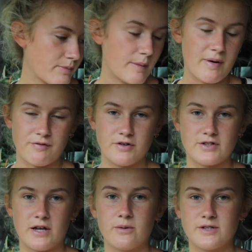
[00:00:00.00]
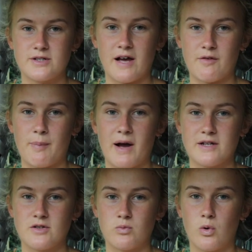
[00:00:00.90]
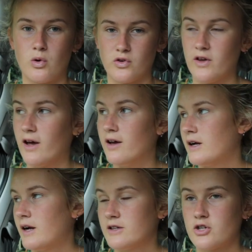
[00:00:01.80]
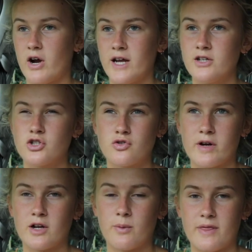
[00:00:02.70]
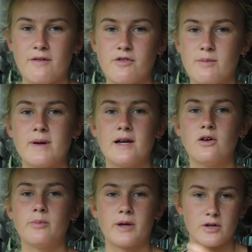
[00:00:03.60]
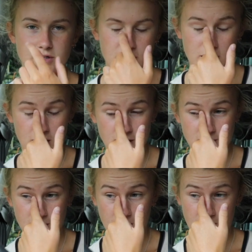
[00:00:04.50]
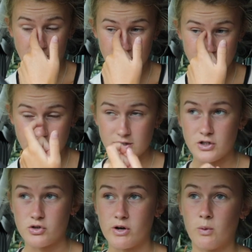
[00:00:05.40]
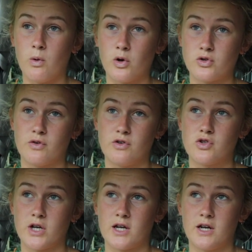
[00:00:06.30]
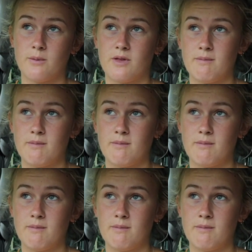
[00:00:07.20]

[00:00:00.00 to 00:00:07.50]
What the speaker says: have my breakfast, I always have a pint of water. I try and drink with every meal because I think it's easier to drink water if you're drinking it with